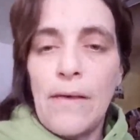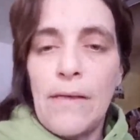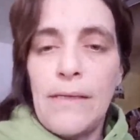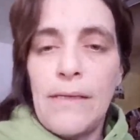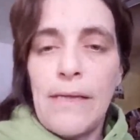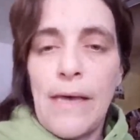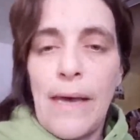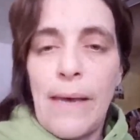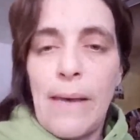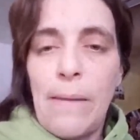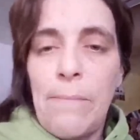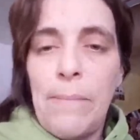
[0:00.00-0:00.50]

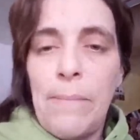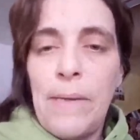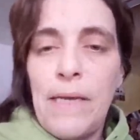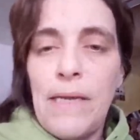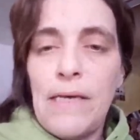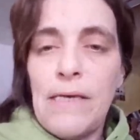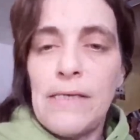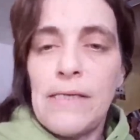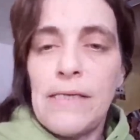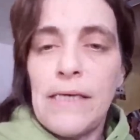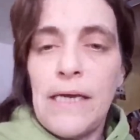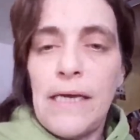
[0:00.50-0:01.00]

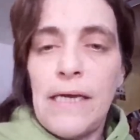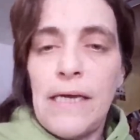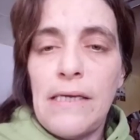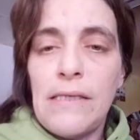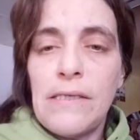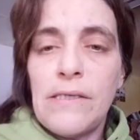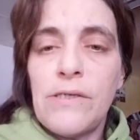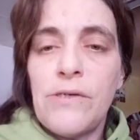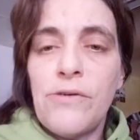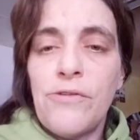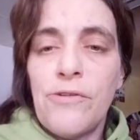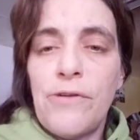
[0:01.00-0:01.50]
Diabetes
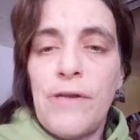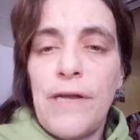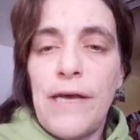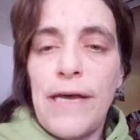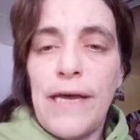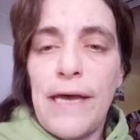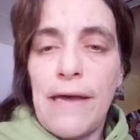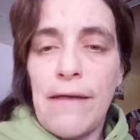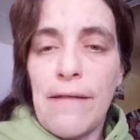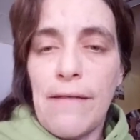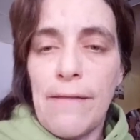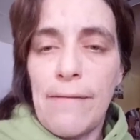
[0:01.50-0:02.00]
eats your
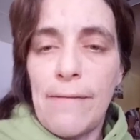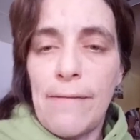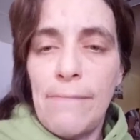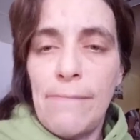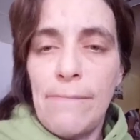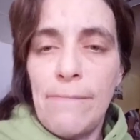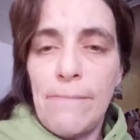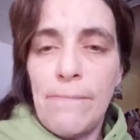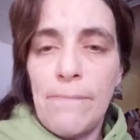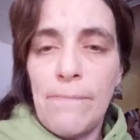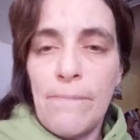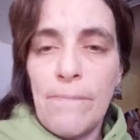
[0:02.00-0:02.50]
teeth.
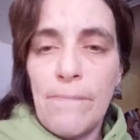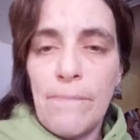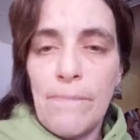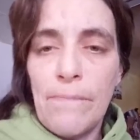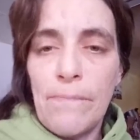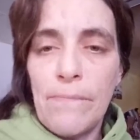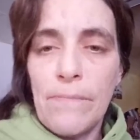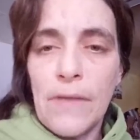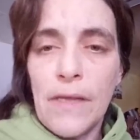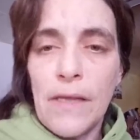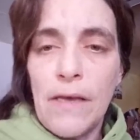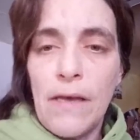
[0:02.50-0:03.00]

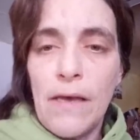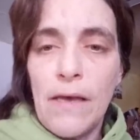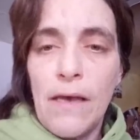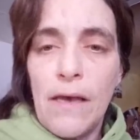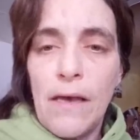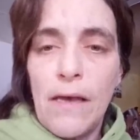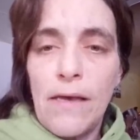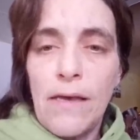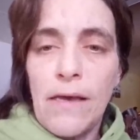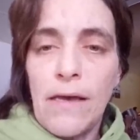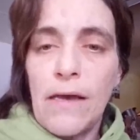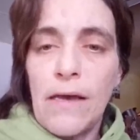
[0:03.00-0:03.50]

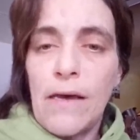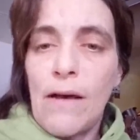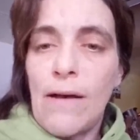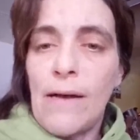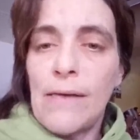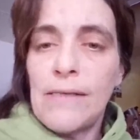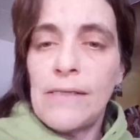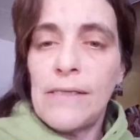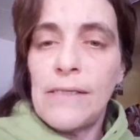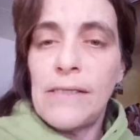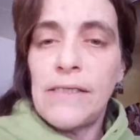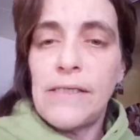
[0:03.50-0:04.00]
It
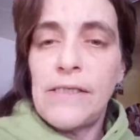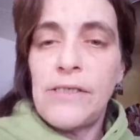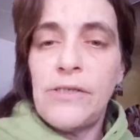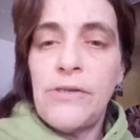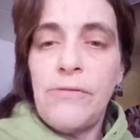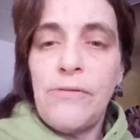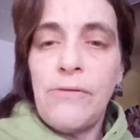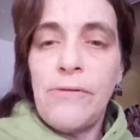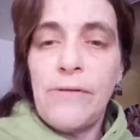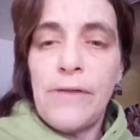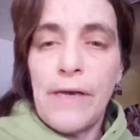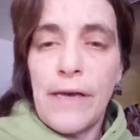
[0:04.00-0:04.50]
causes
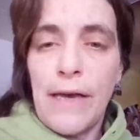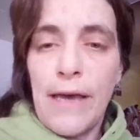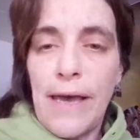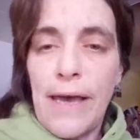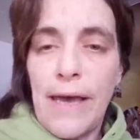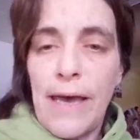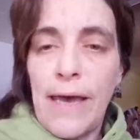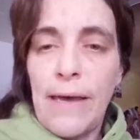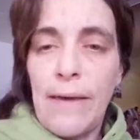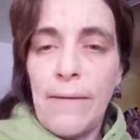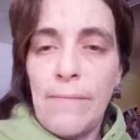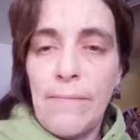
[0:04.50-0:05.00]
tooth
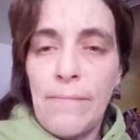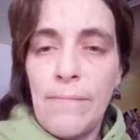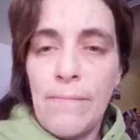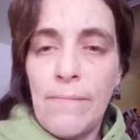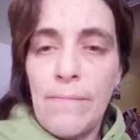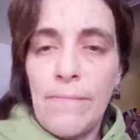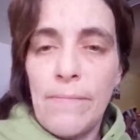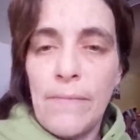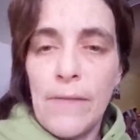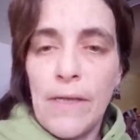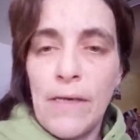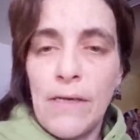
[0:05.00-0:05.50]
decay.
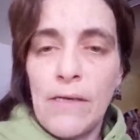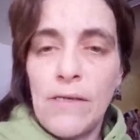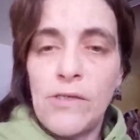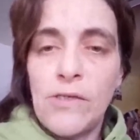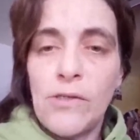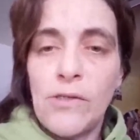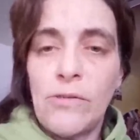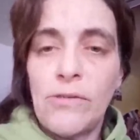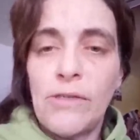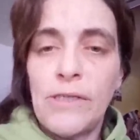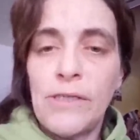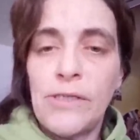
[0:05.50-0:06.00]

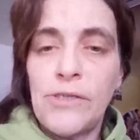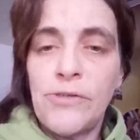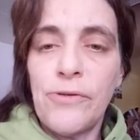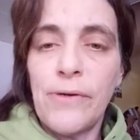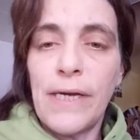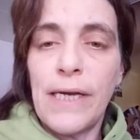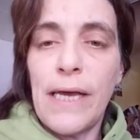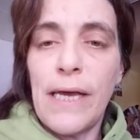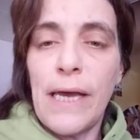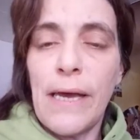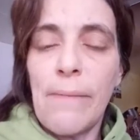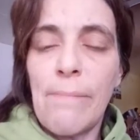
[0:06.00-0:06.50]
So does
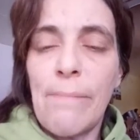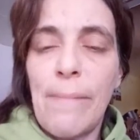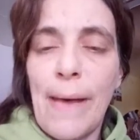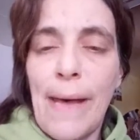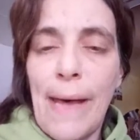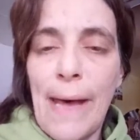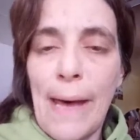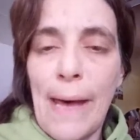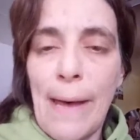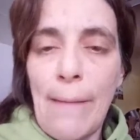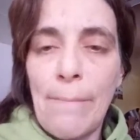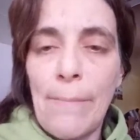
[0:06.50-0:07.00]
drinking
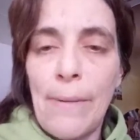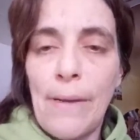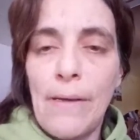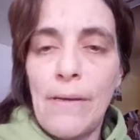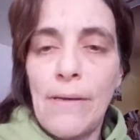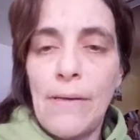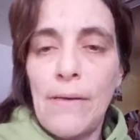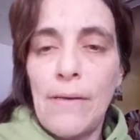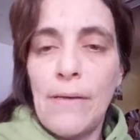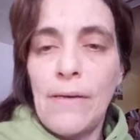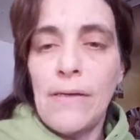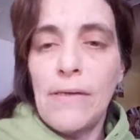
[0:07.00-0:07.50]
pop,
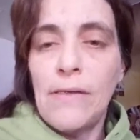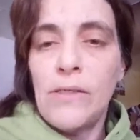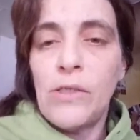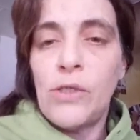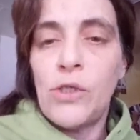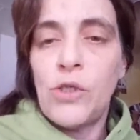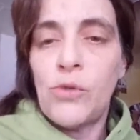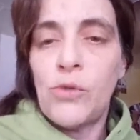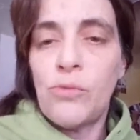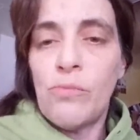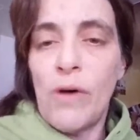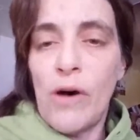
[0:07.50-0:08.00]

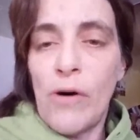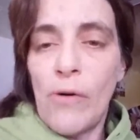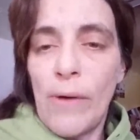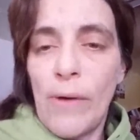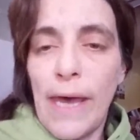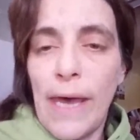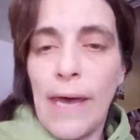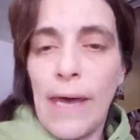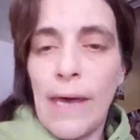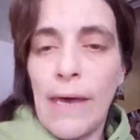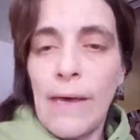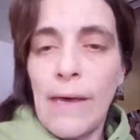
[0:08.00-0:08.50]

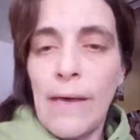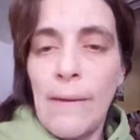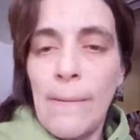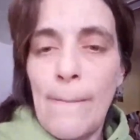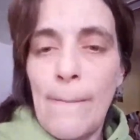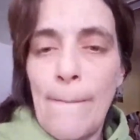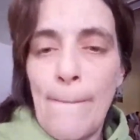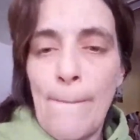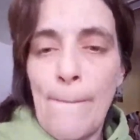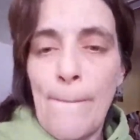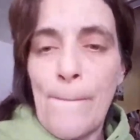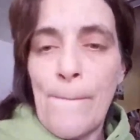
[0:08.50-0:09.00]
smoking,
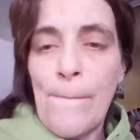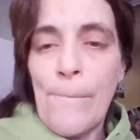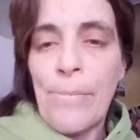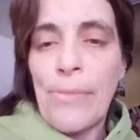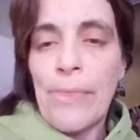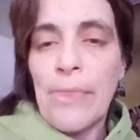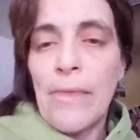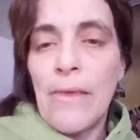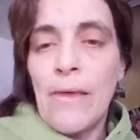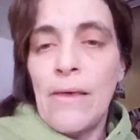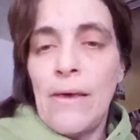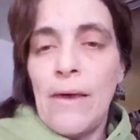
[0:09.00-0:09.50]

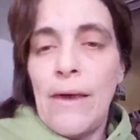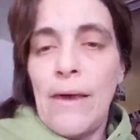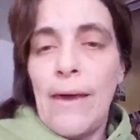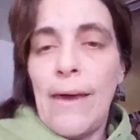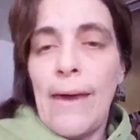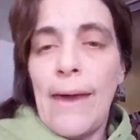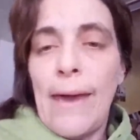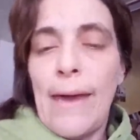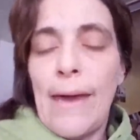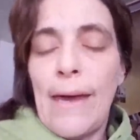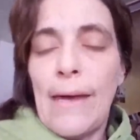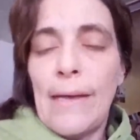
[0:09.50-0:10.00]

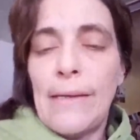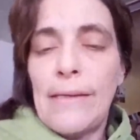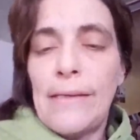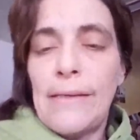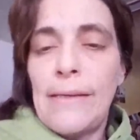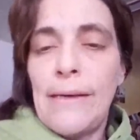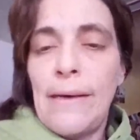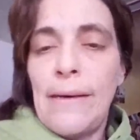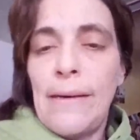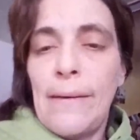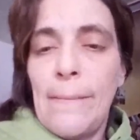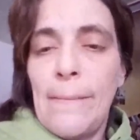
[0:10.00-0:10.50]
and